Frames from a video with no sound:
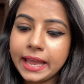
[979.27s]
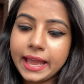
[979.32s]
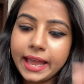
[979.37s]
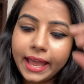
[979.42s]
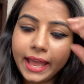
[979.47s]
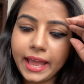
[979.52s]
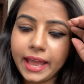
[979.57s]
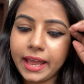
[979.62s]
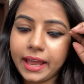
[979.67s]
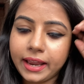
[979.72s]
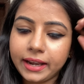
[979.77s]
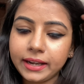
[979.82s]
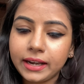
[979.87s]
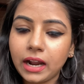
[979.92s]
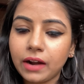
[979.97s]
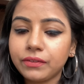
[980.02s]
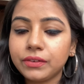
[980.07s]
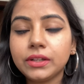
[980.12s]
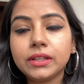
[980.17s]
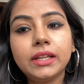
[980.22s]
and
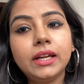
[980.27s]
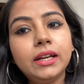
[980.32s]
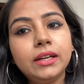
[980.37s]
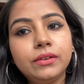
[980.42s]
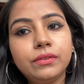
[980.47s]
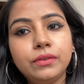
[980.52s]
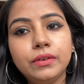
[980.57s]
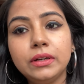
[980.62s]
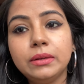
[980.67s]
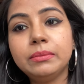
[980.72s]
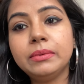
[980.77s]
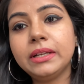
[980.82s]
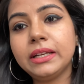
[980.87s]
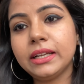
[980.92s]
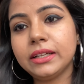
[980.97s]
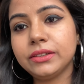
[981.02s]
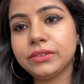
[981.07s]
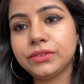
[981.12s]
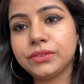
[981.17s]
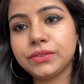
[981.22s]
after that we'll be
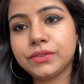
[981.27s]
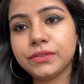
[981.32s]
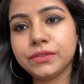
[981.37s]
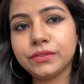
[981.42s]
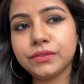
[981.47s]
left